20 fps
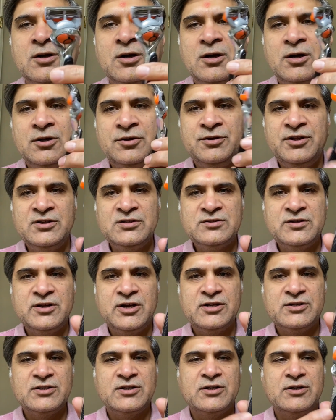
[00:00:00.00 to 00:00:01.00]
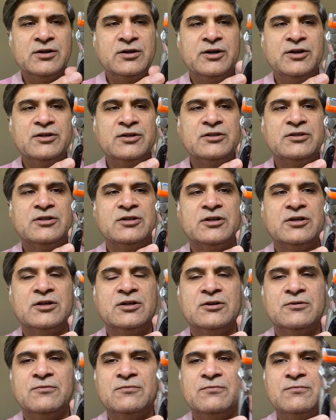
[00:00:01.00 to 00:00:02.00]
this razor it's
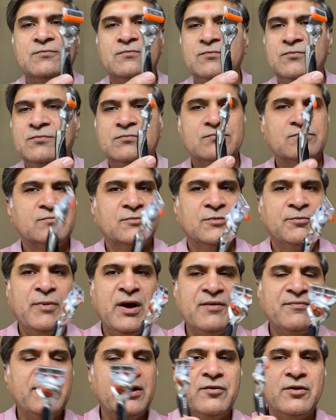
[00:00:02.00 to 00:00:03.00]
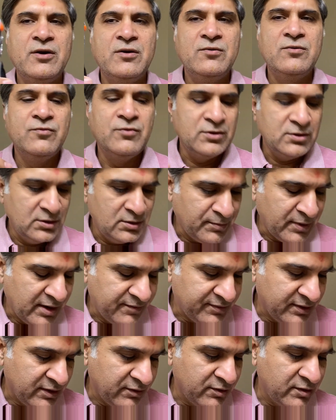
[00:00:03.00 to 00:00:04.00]
uh, my favorite one of my
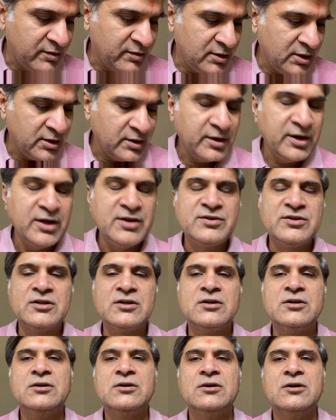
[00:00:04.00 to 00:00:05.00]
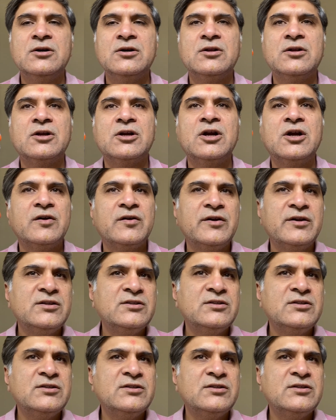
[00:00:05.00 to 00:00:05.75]
favorite uh, razor on the cartridge